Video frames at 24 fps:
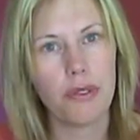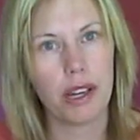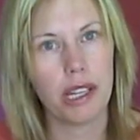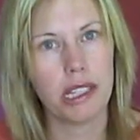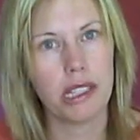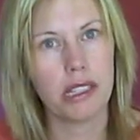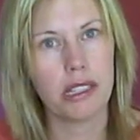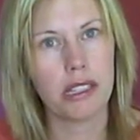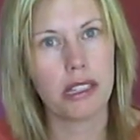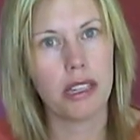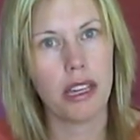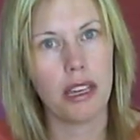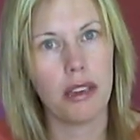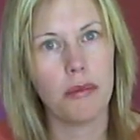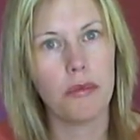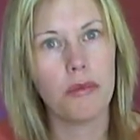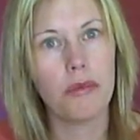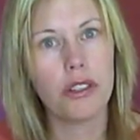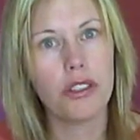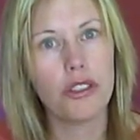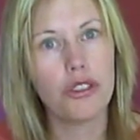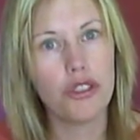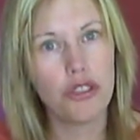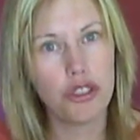friends' name
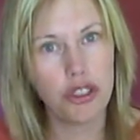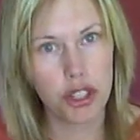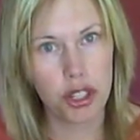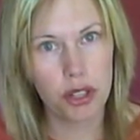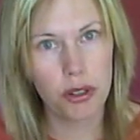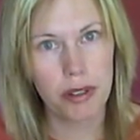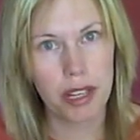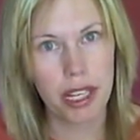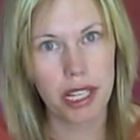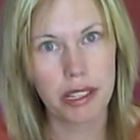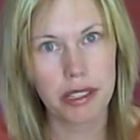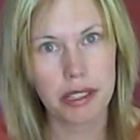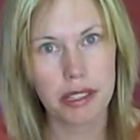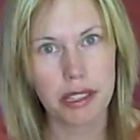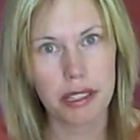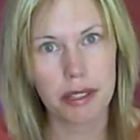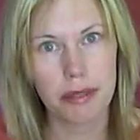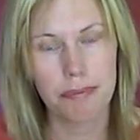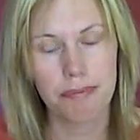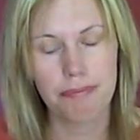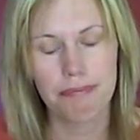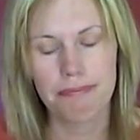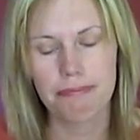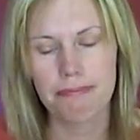was Judas.